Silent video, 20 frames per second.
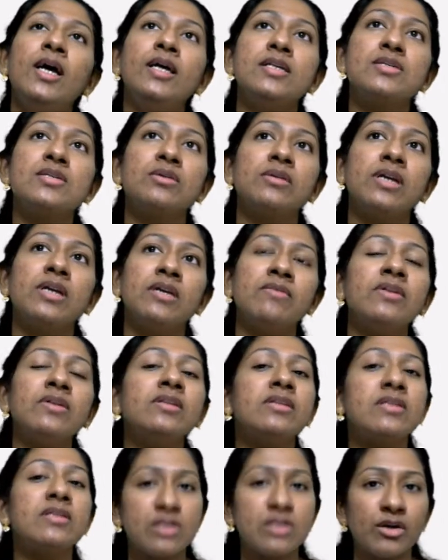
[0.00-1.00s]
So
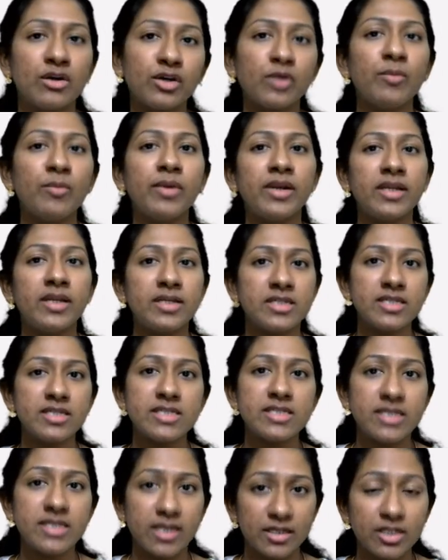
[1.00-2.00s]
even this
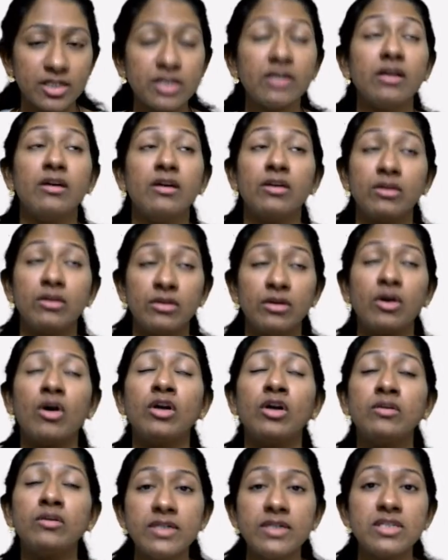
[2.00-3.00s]
documentation section,
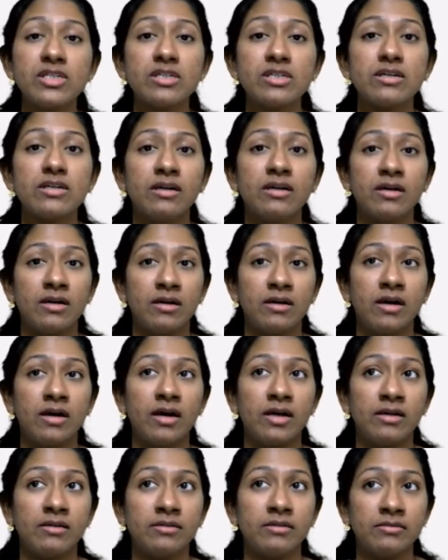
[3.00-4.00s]
always
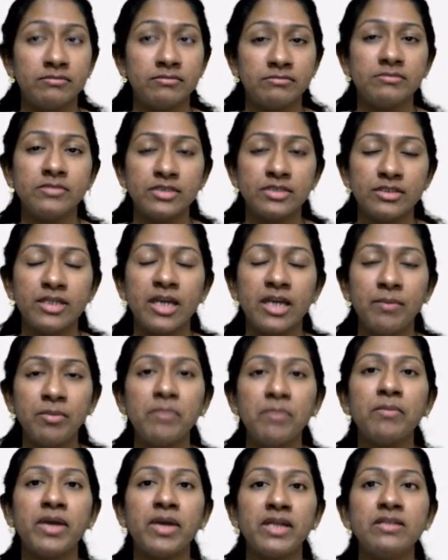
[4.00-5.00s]
you keep
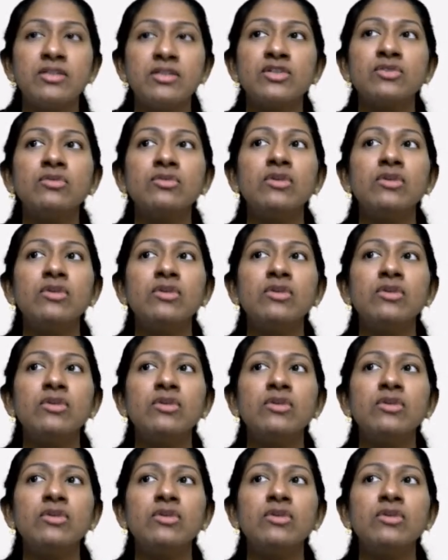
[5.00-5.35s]
in mind to